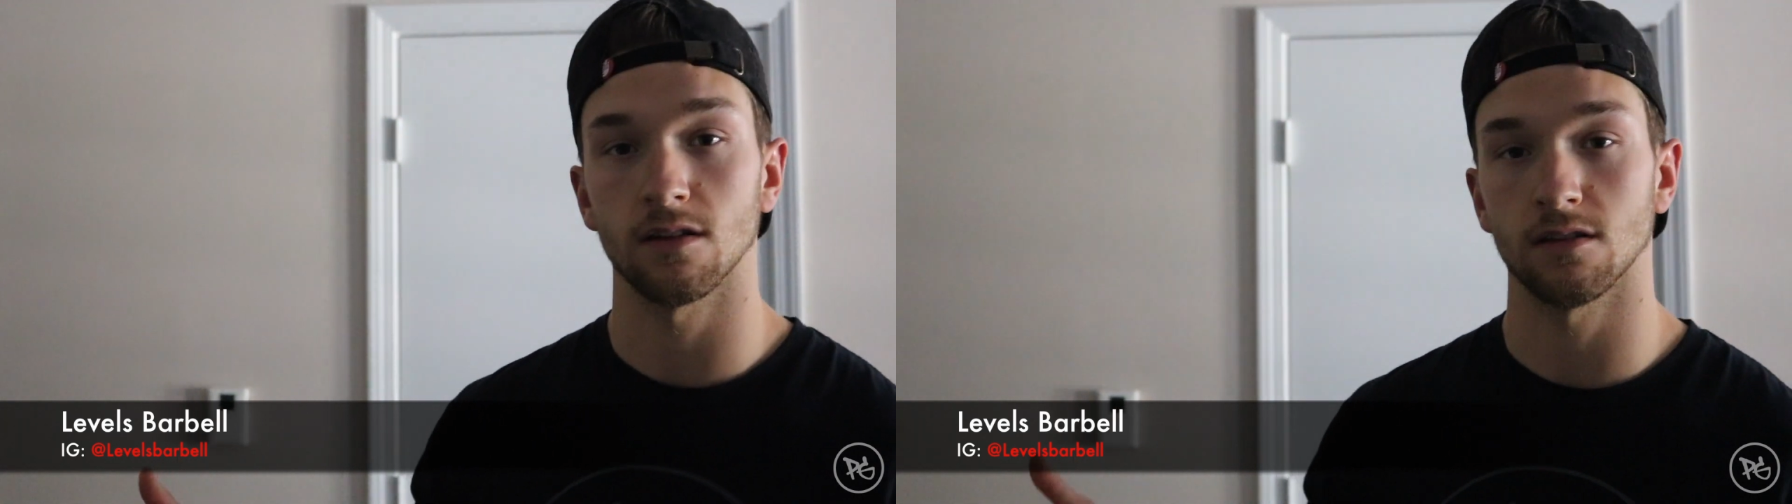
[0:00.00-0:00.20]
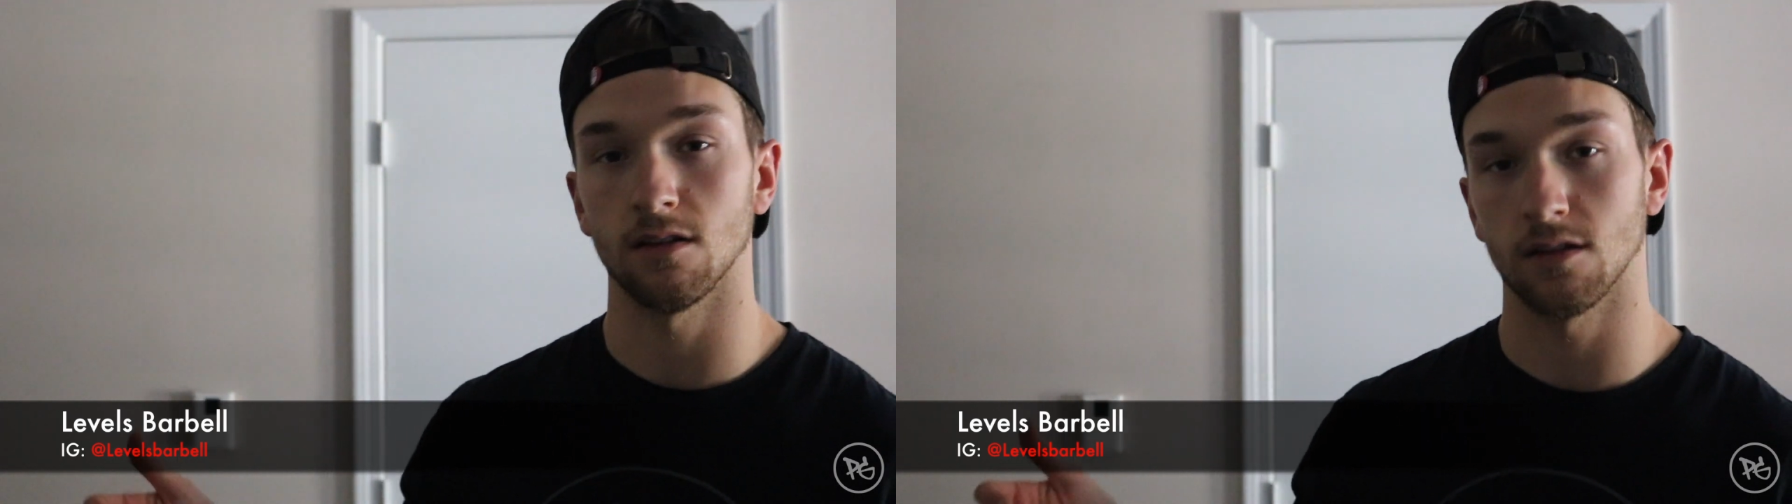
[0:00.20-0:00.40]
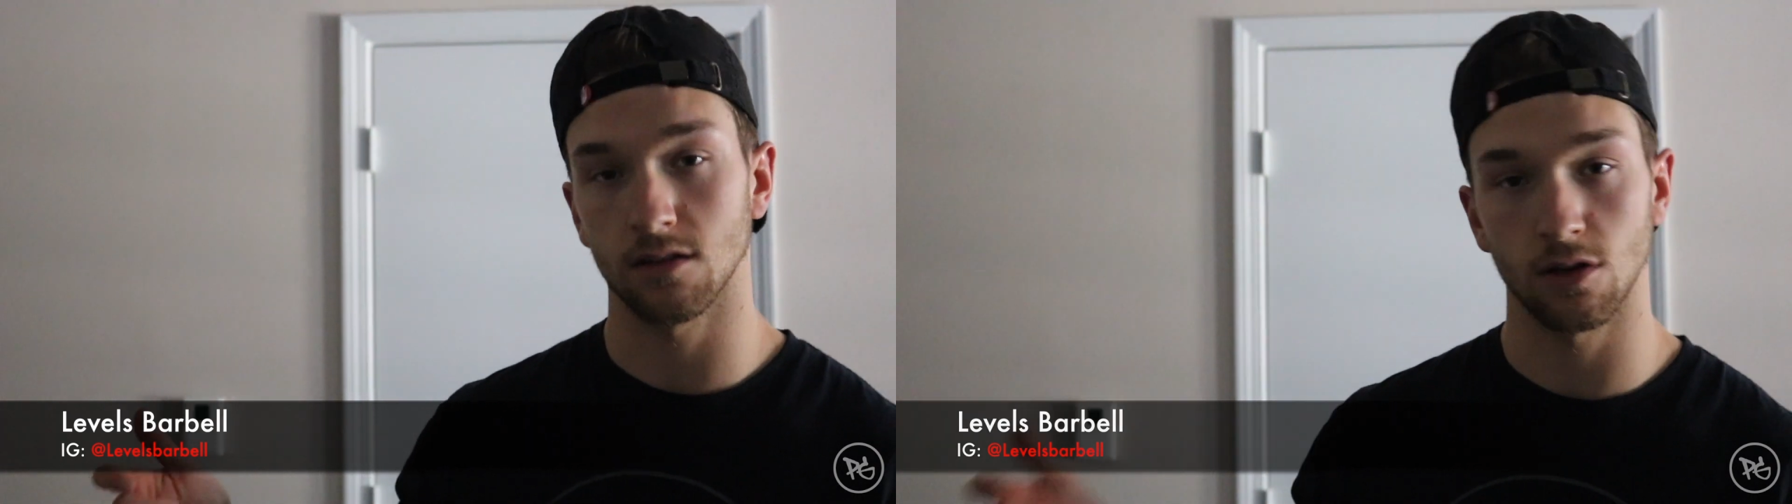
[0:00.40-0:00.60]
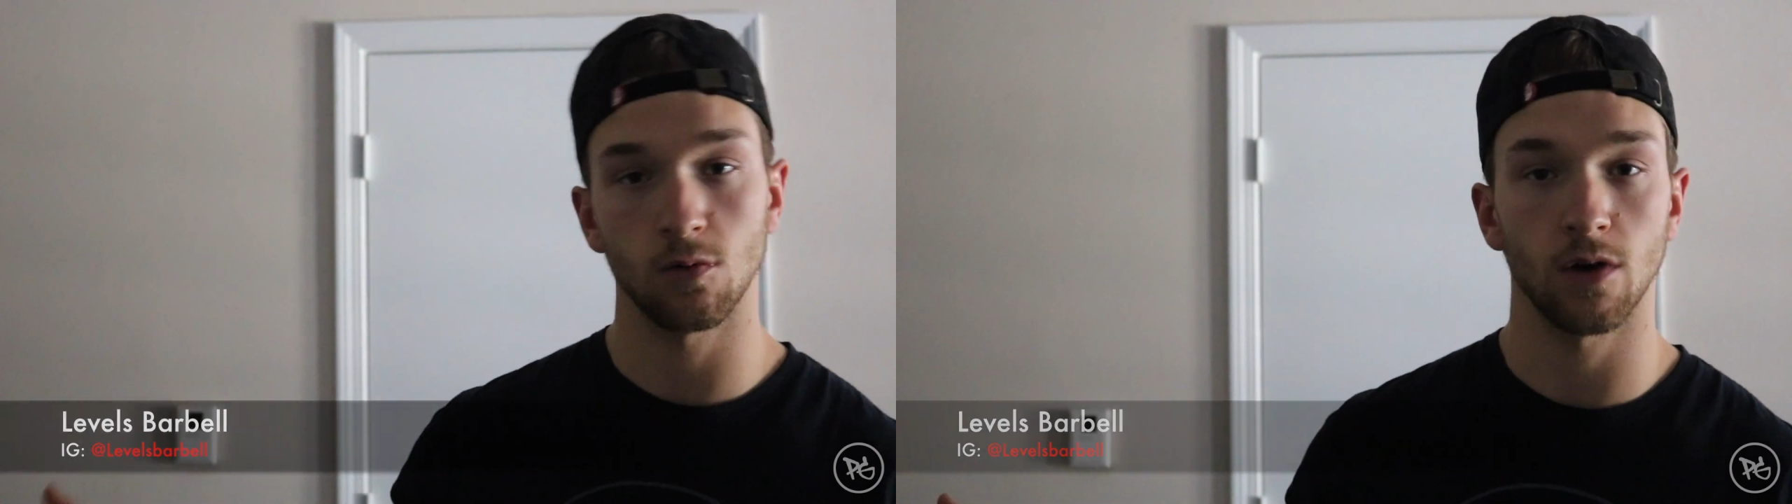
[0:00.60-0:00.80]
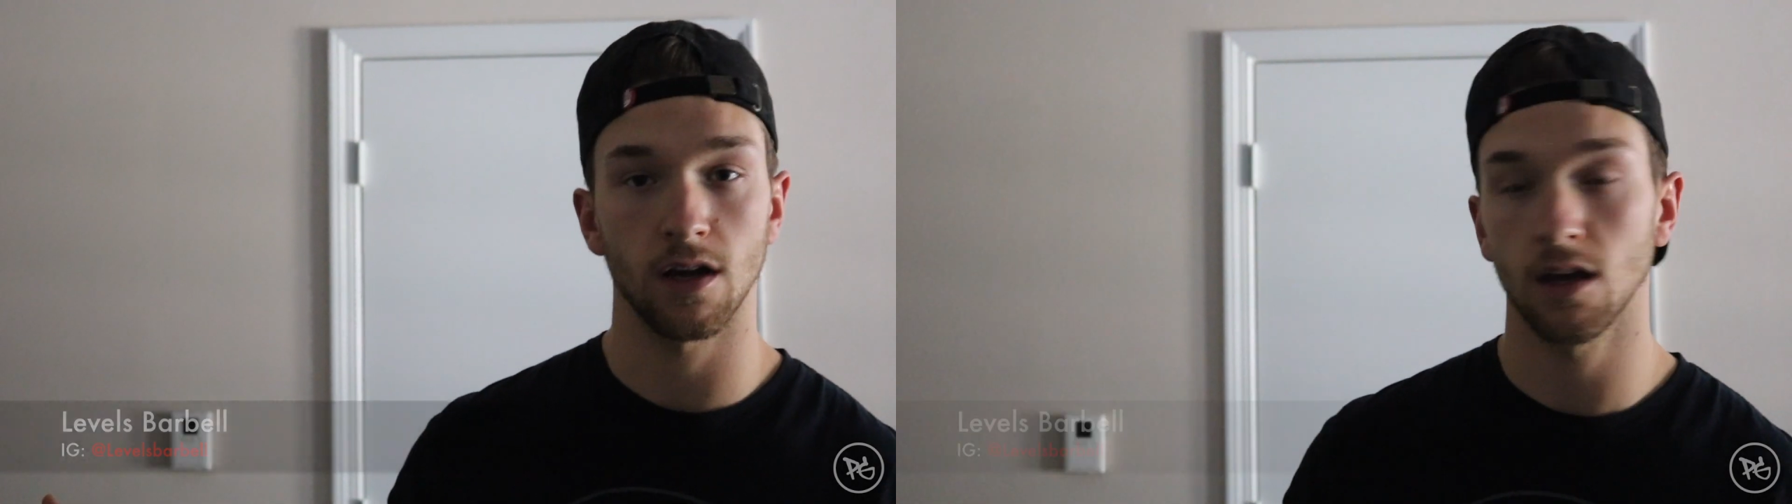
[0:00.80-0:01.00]
It's a
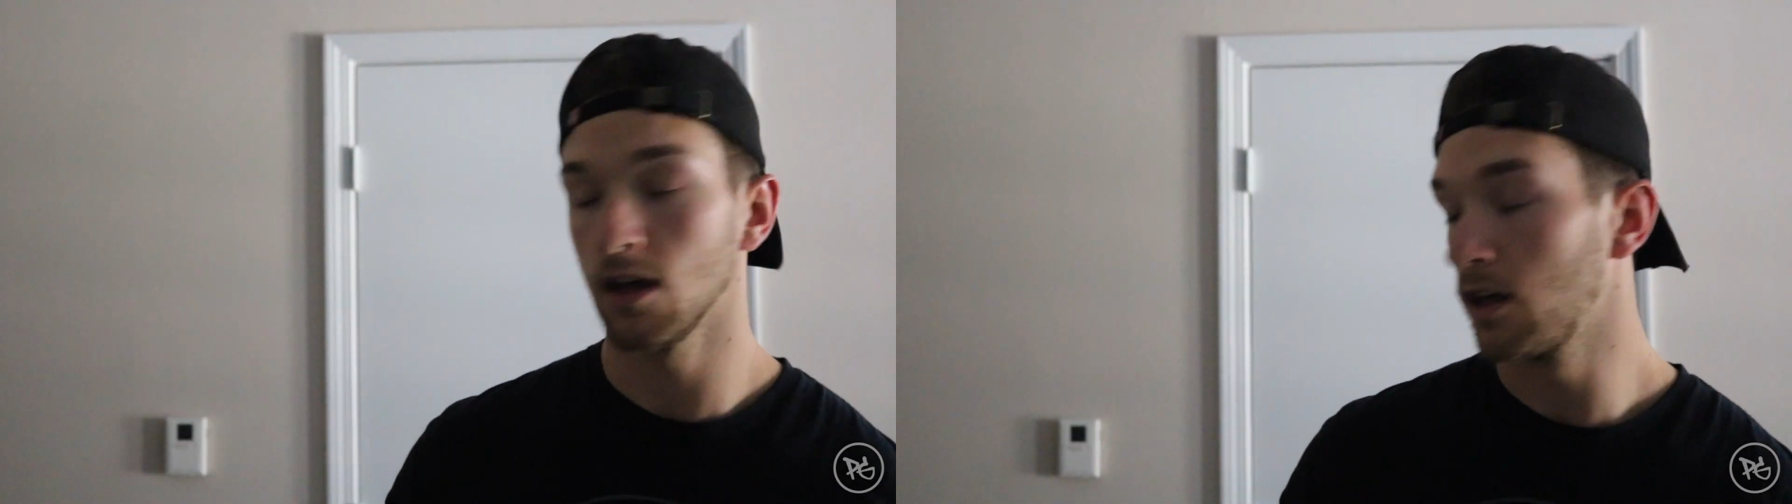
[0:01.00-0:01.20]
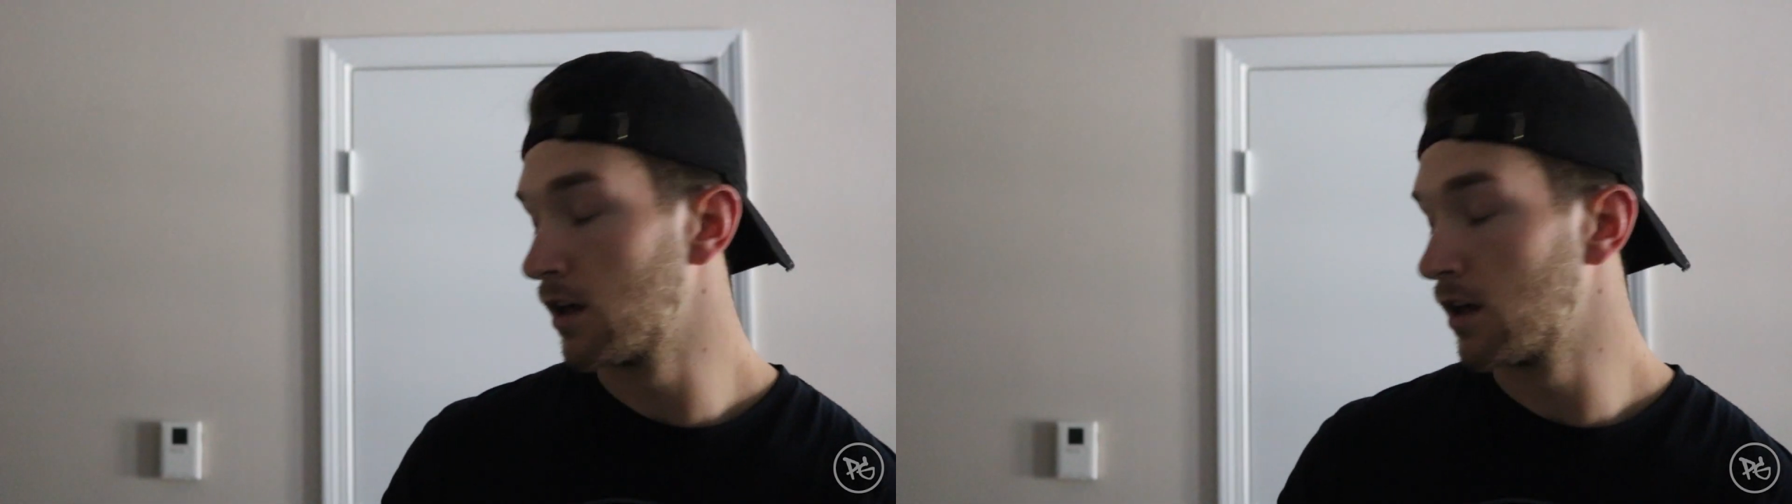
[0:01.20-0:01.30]
good way